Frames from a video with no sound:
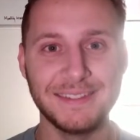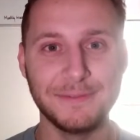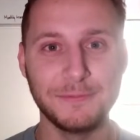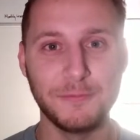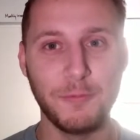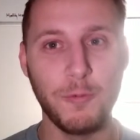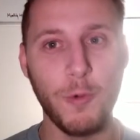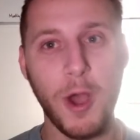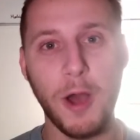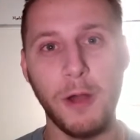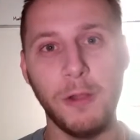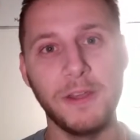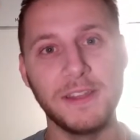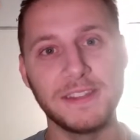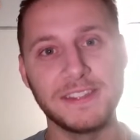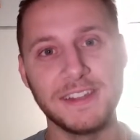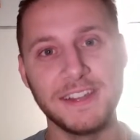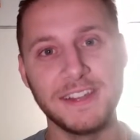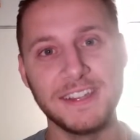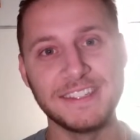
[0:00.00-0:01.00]
while
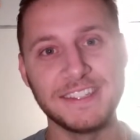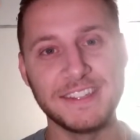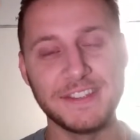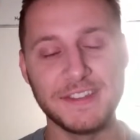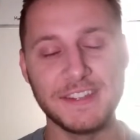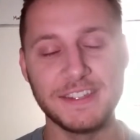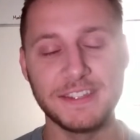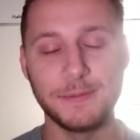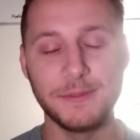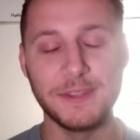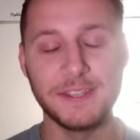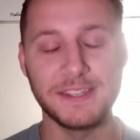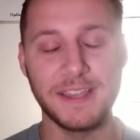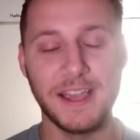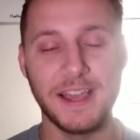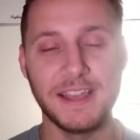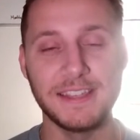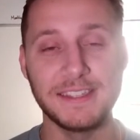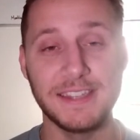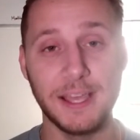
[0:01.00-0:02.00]
it's nice to see some of these
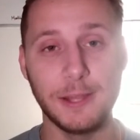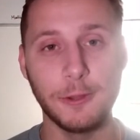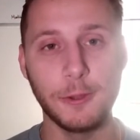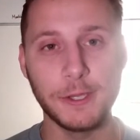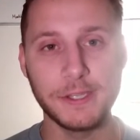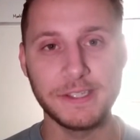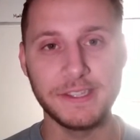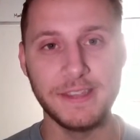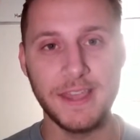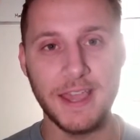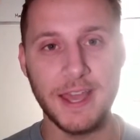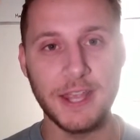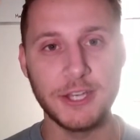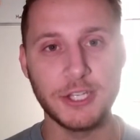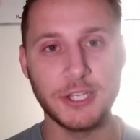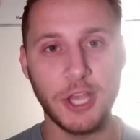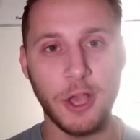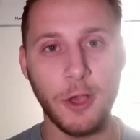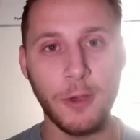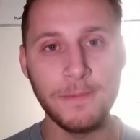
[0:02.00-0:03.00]
guys get looks in the
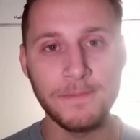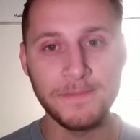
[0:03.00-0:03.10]
NHL,